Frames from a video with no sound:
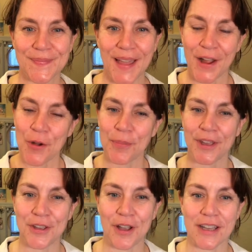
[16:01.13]
I hope
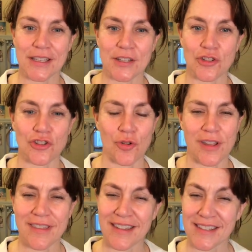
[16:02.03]
that you guys
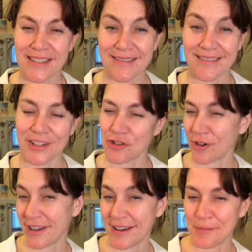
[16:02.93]
enjoyed this.
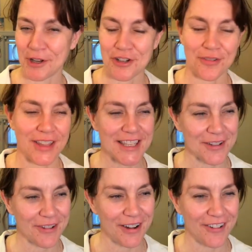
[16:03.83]
Enjoyed, I'm not sure if that's
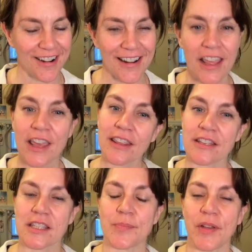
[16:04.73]
the right word.
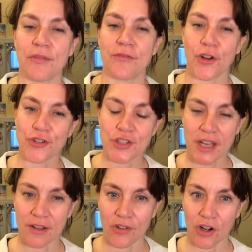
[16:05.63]
This is my first
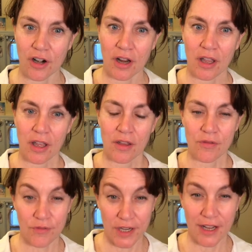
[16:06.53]
ever
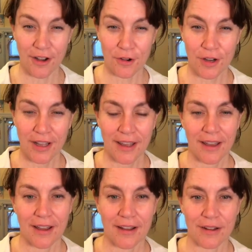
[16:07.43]
video.
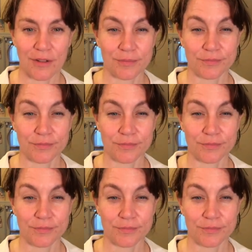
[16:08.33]
I